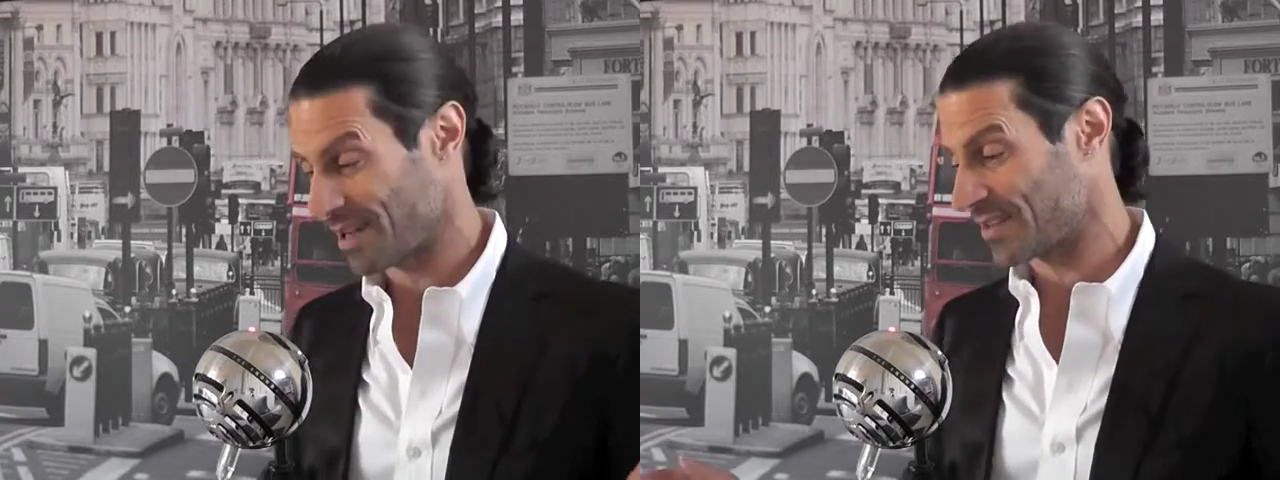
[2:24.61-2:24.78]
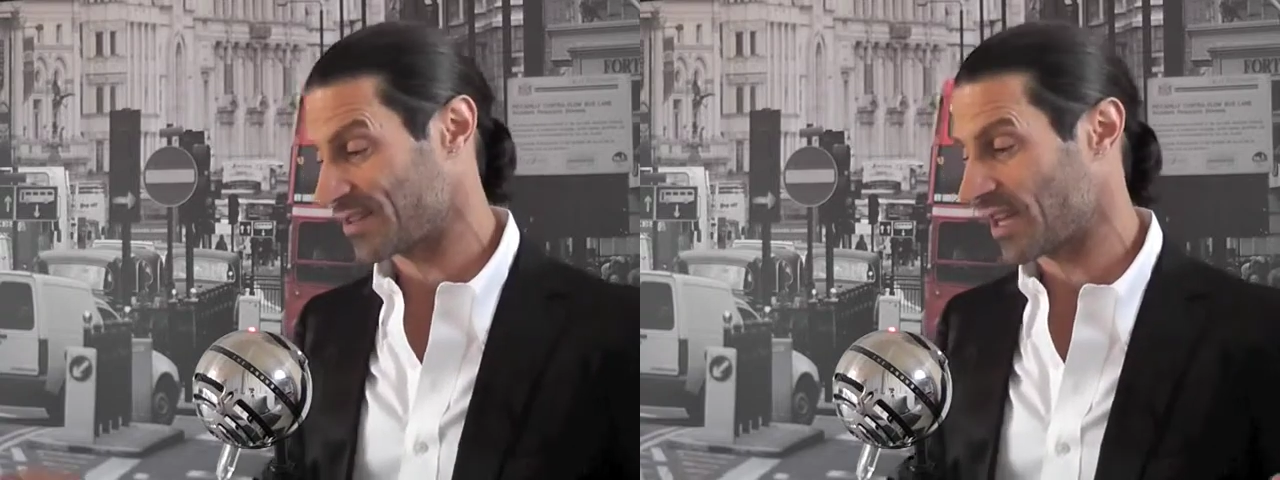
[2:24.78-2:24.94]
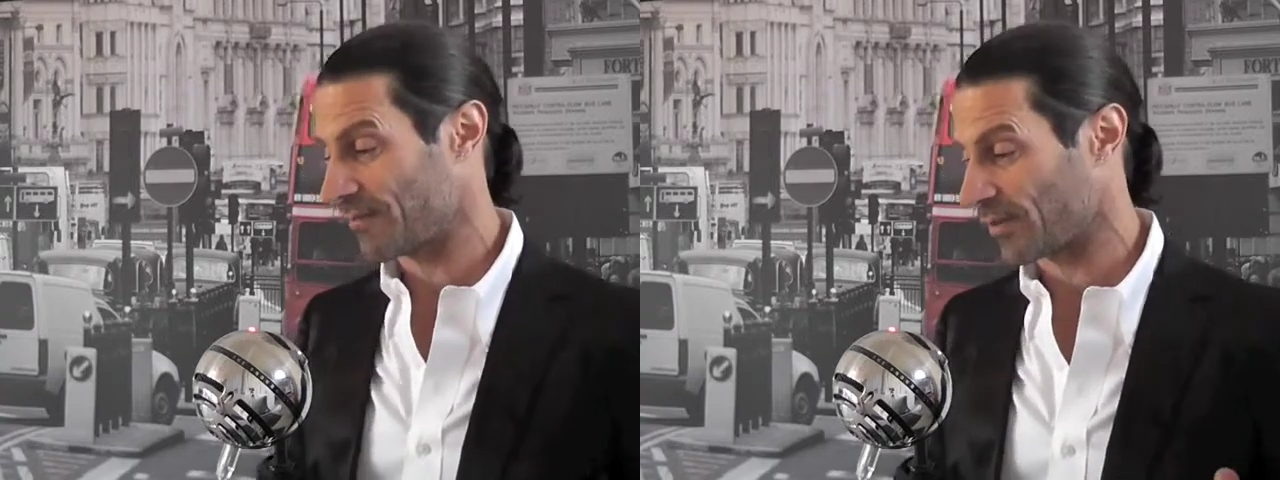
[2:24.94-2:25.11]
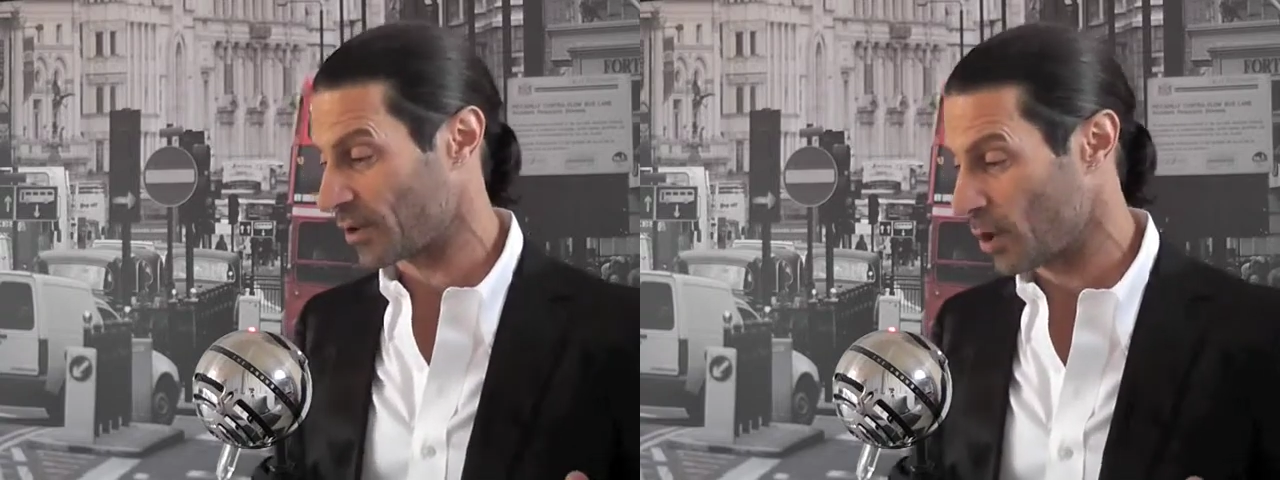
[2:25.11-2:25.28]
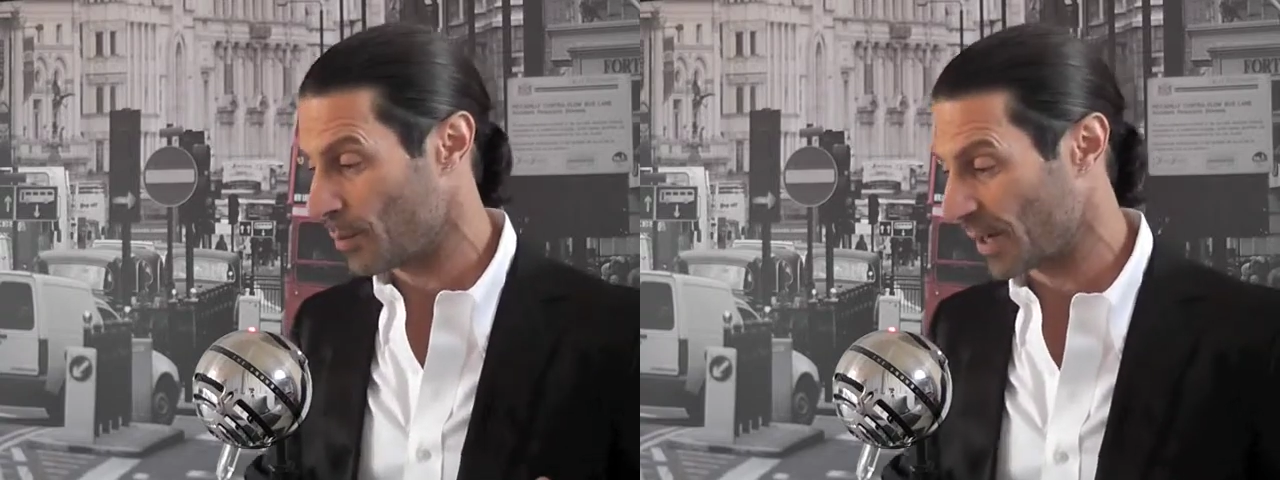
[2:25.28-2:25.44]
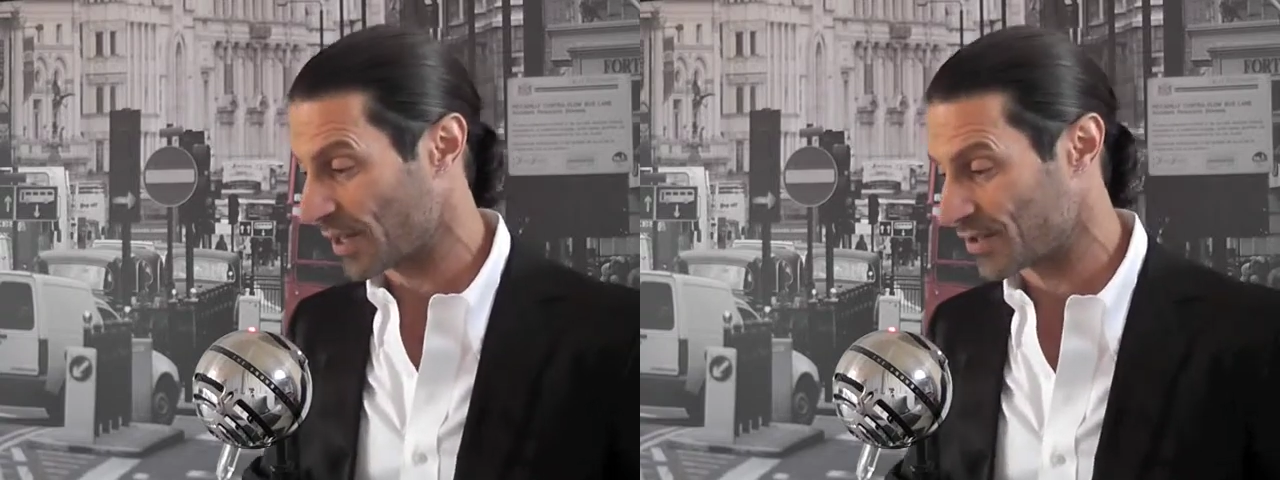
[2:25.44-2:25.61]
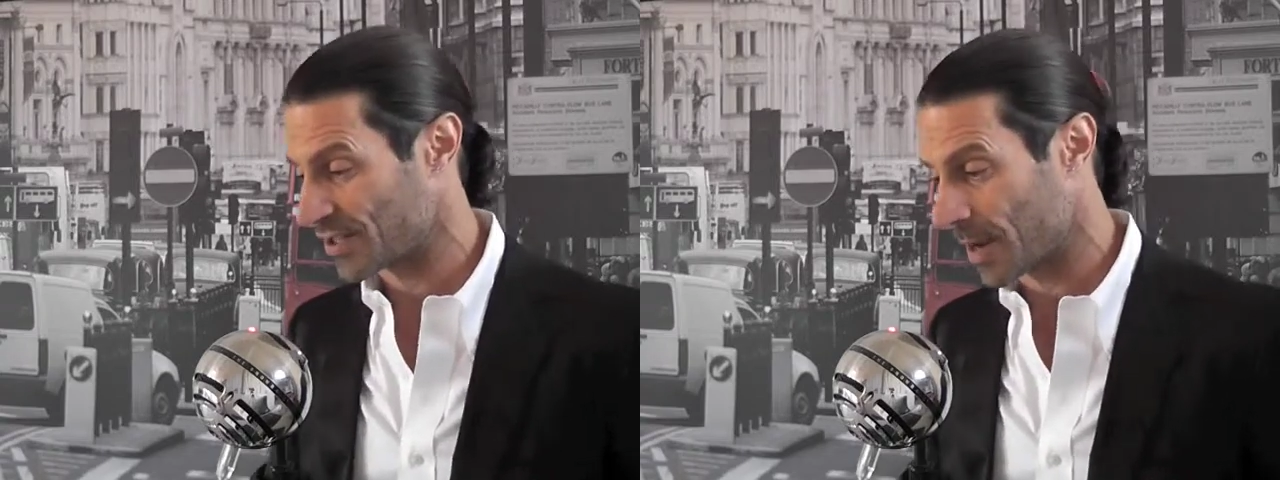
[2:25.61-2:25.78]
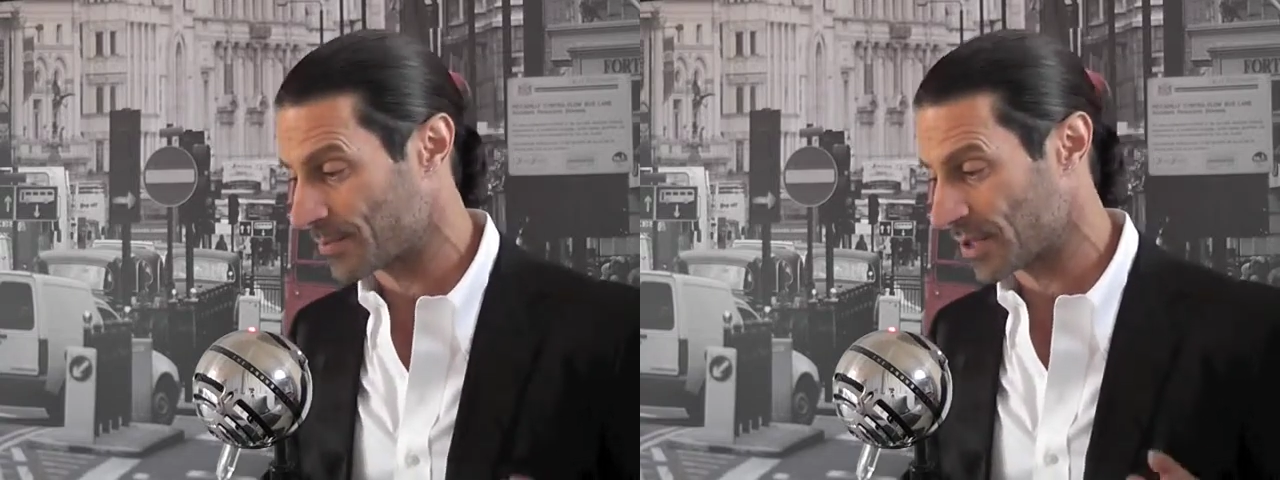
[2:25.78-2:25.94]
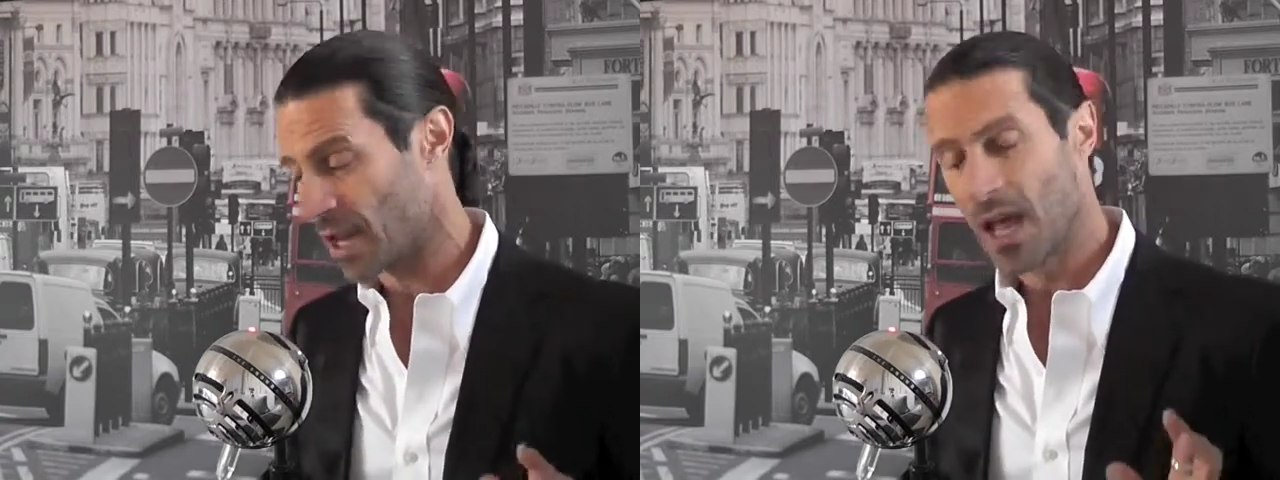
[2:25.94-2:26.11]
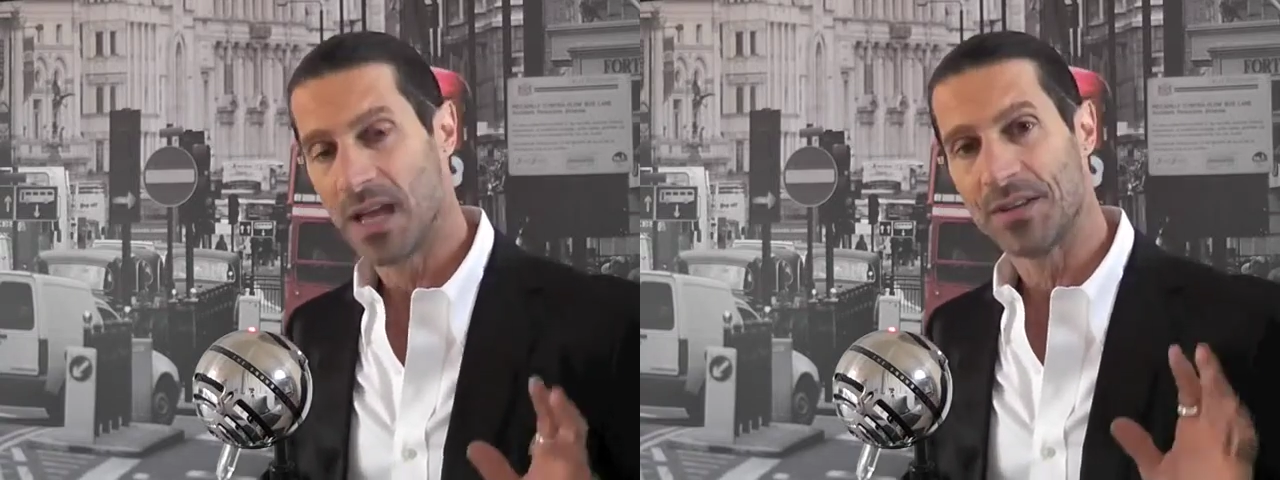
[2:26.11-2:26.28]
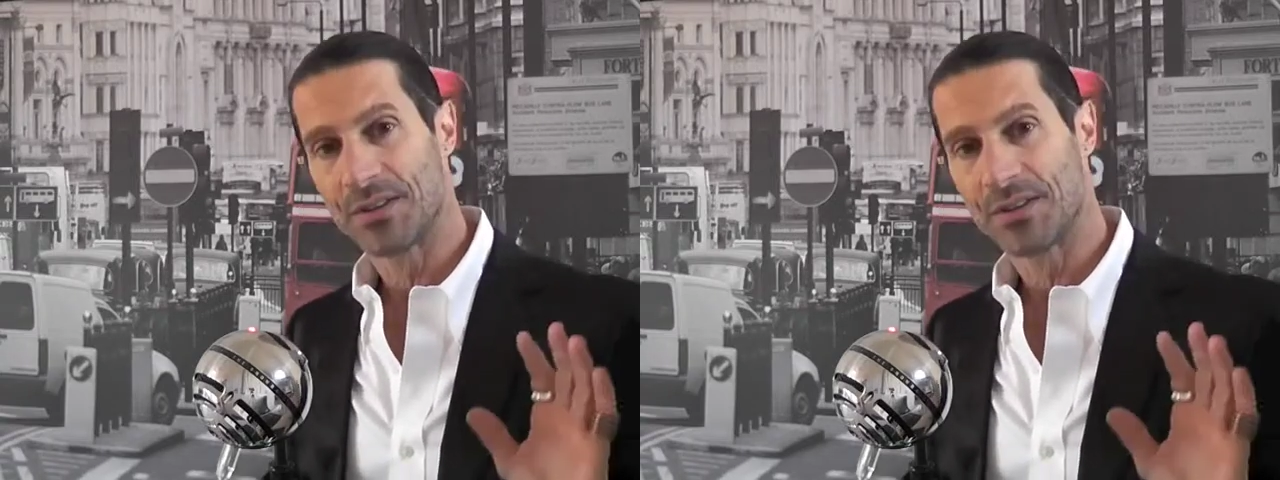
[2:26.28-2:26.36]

Not safe for human consumption.